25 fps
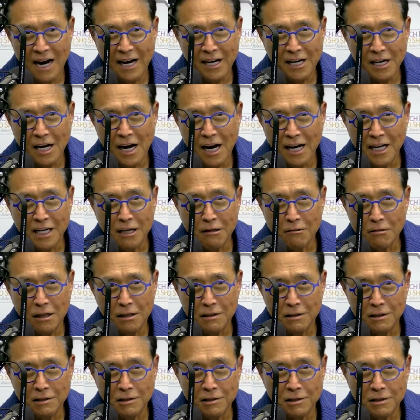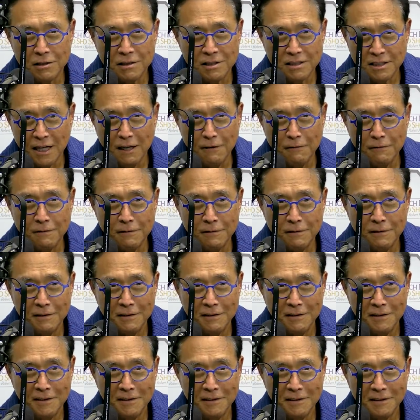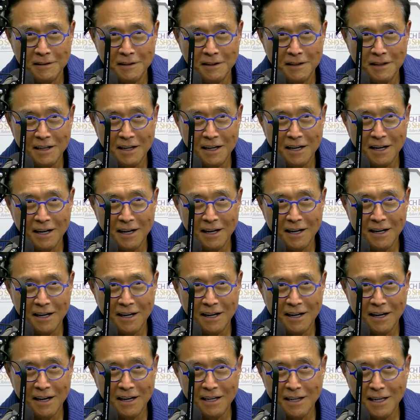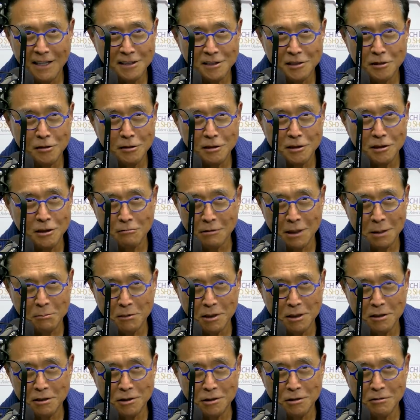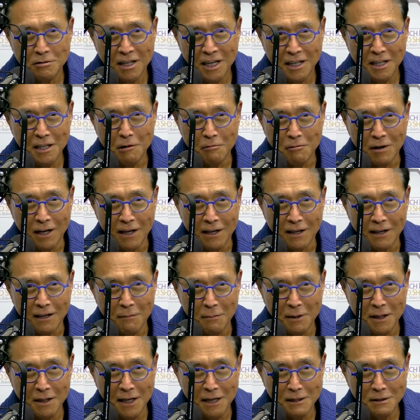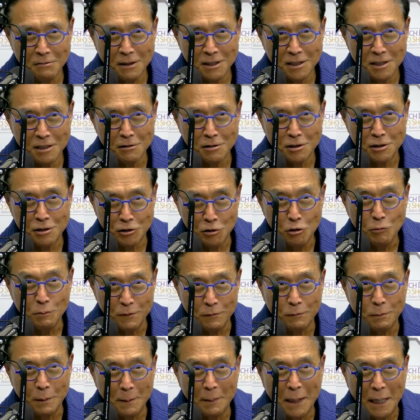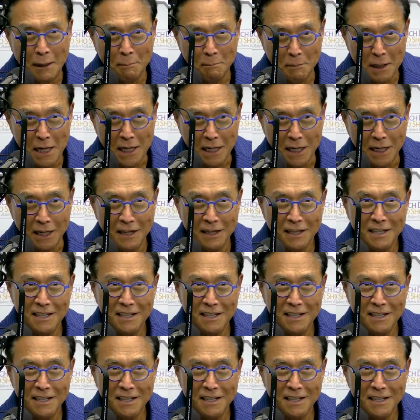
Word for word: I, I hear all this stuff, and I still do what I'm going to do anyway. I mean, that's what's so stupid about me.